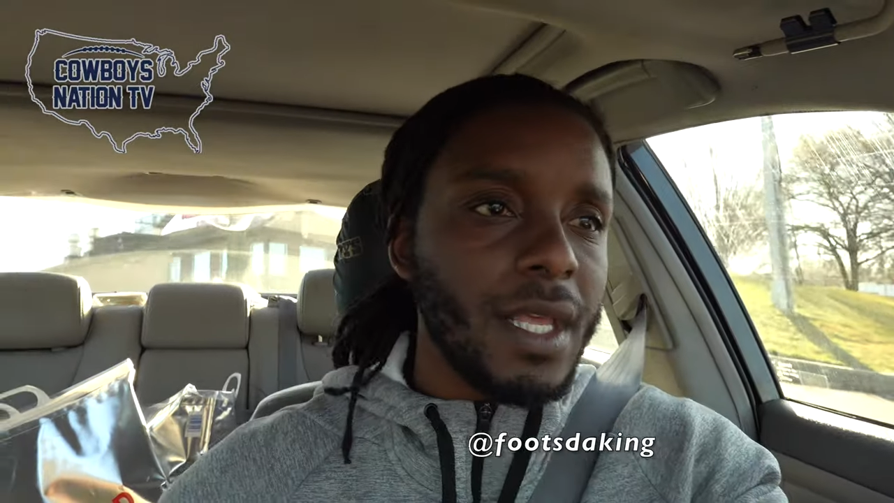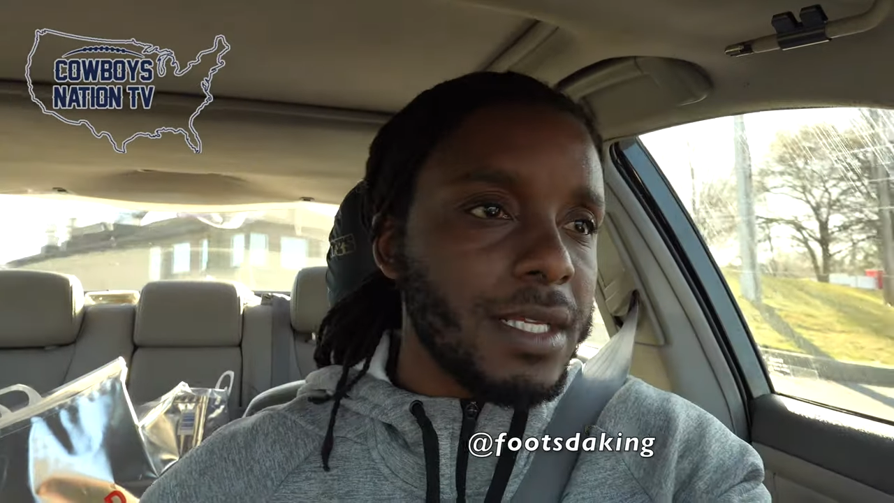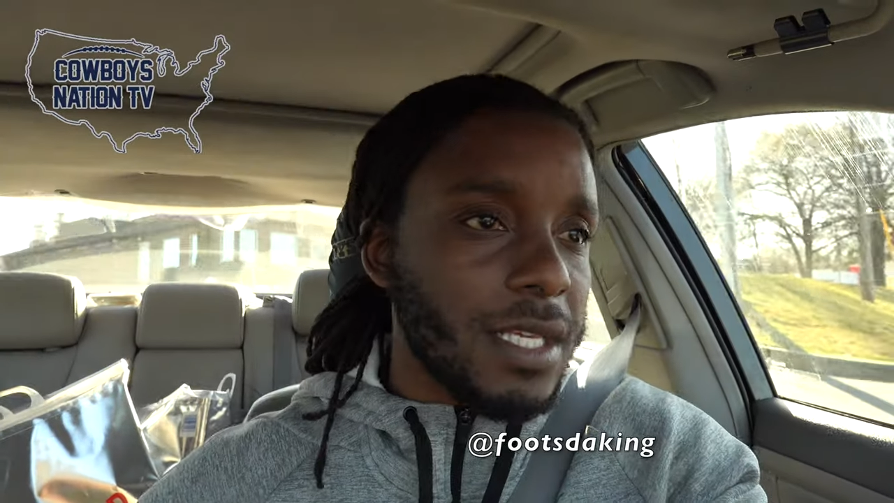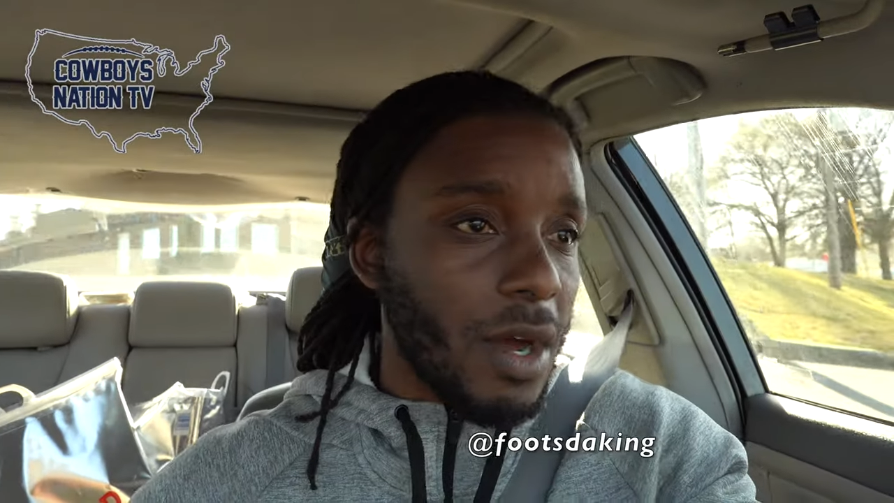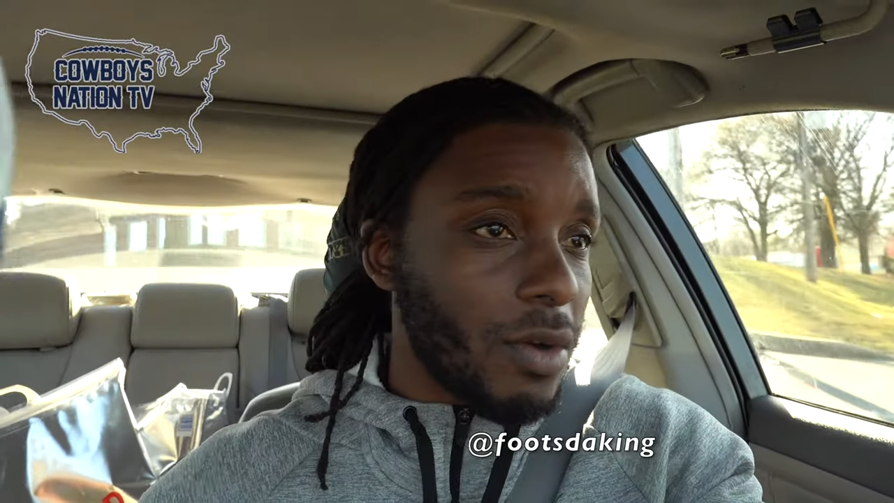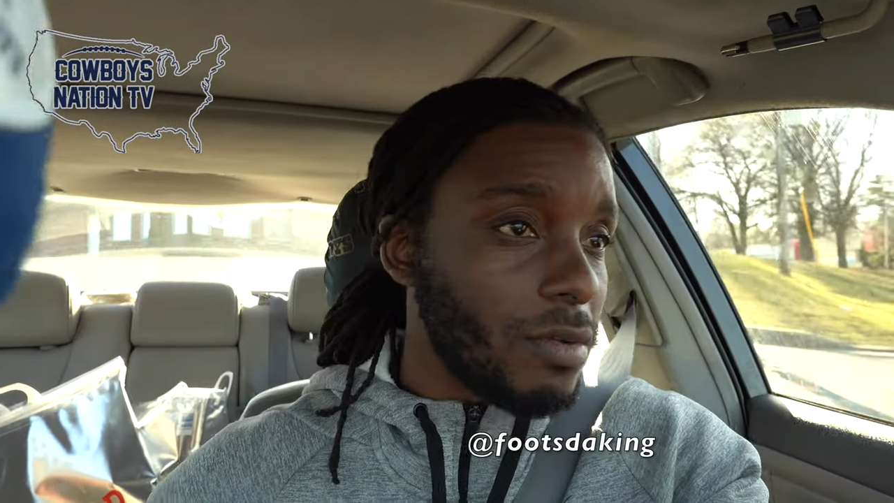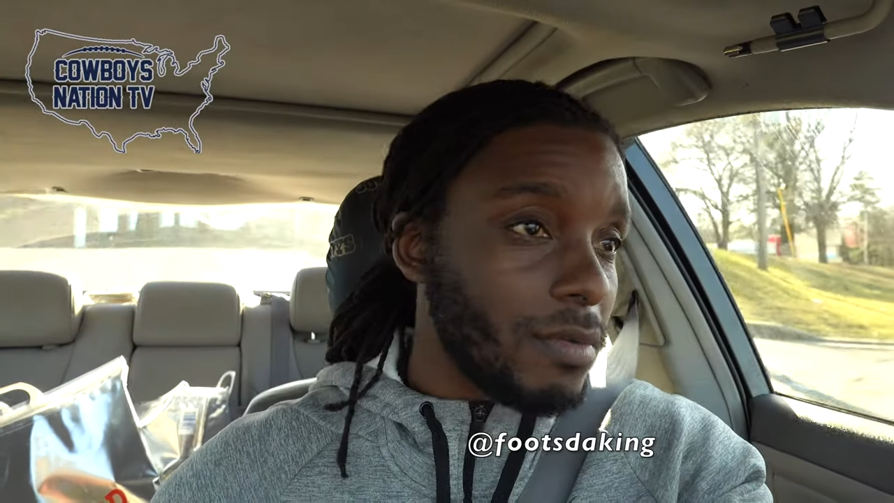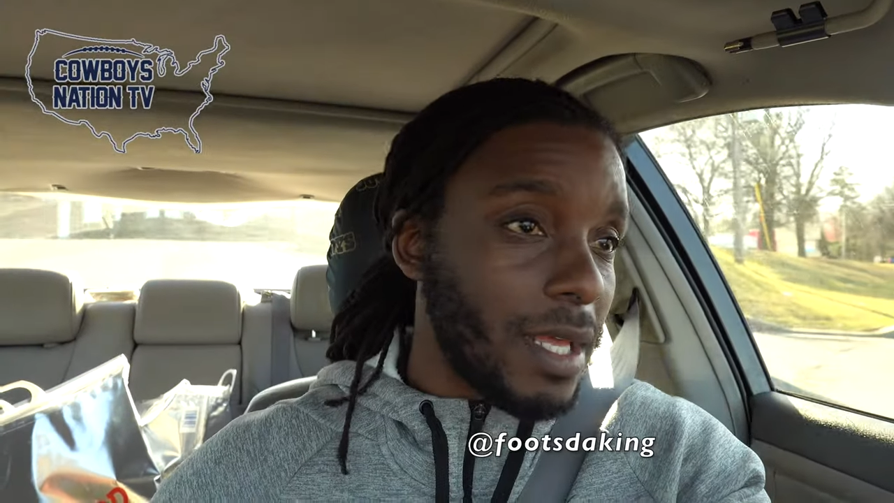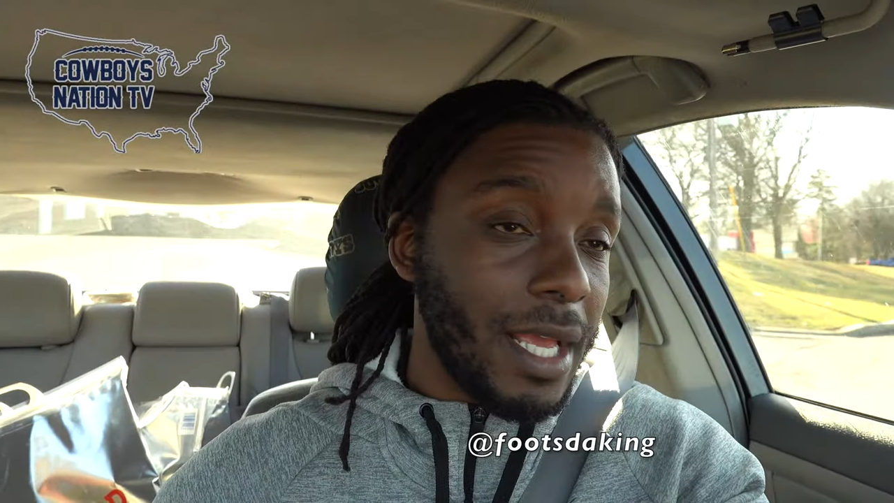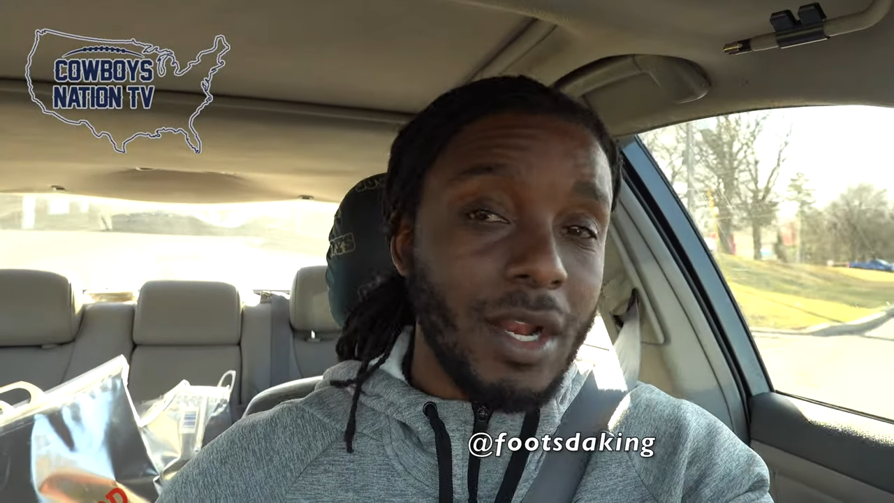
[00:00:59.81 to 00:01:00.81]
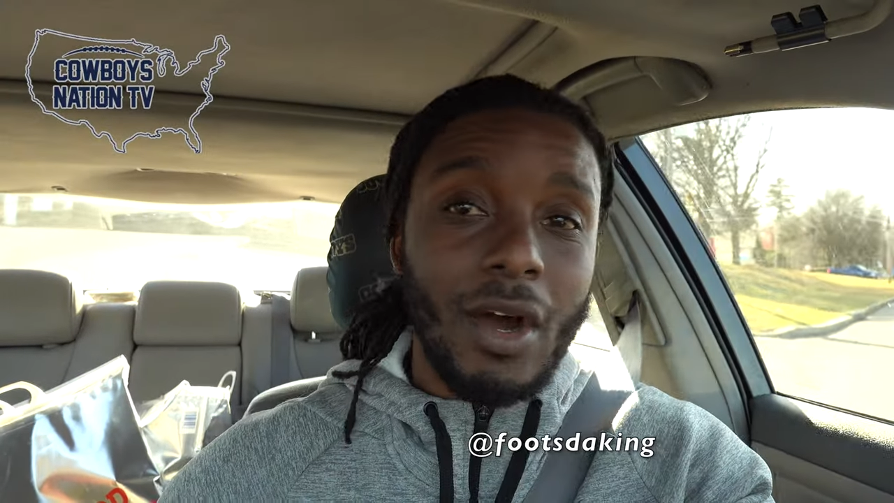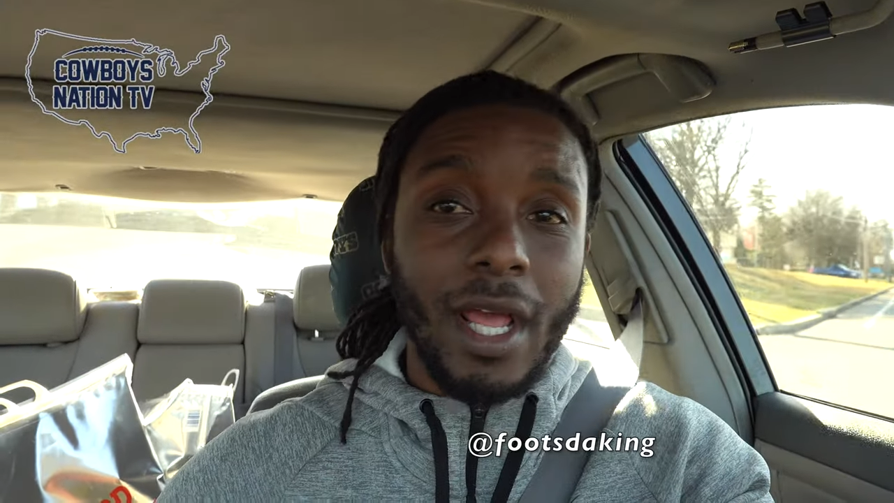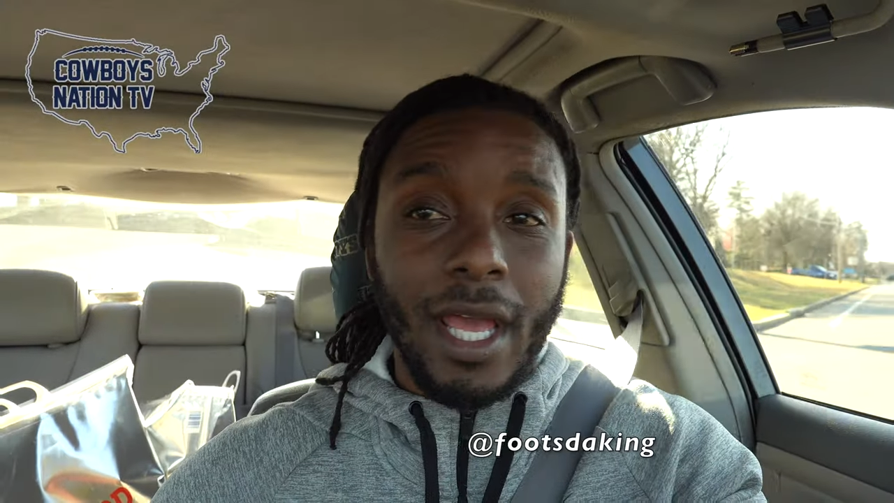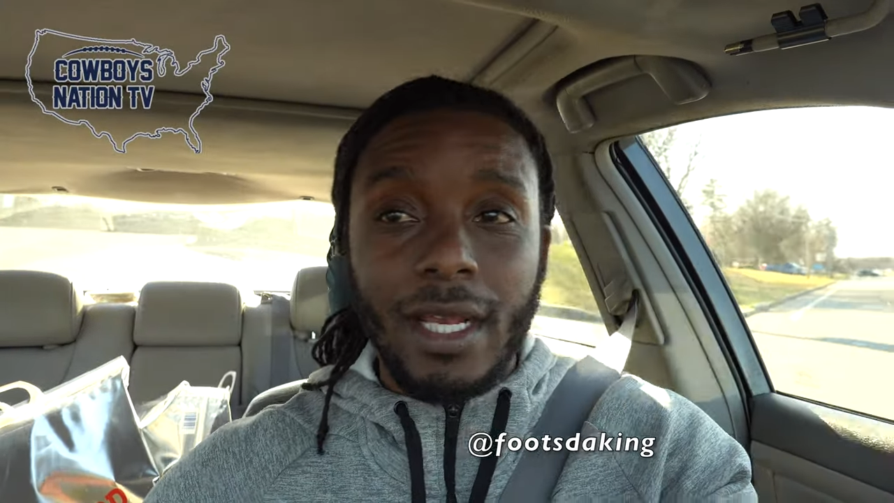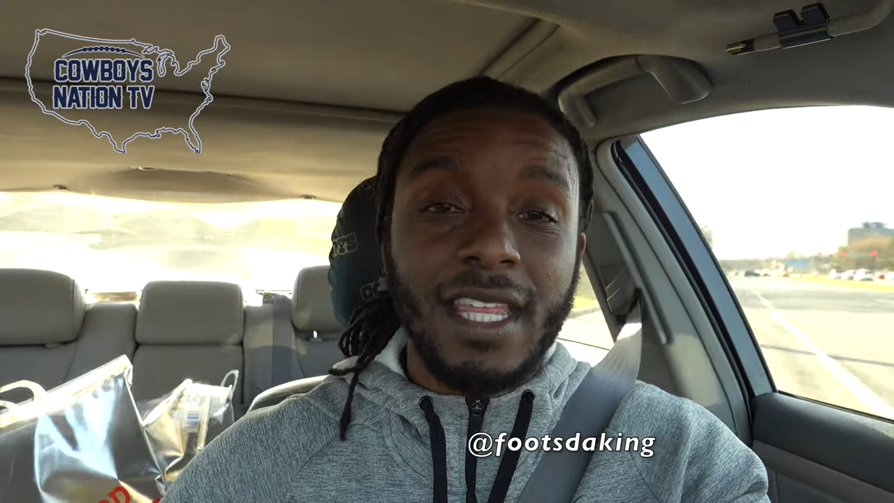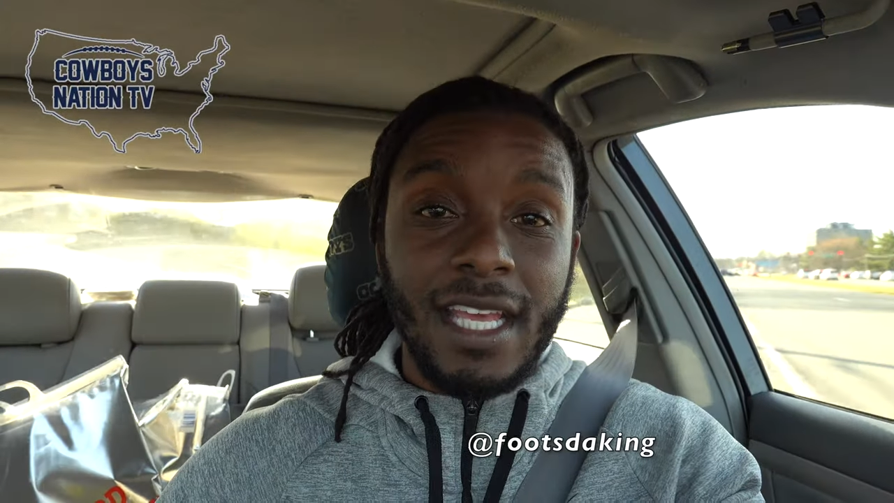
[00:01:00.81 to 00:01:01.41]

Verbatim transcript: So, in all that,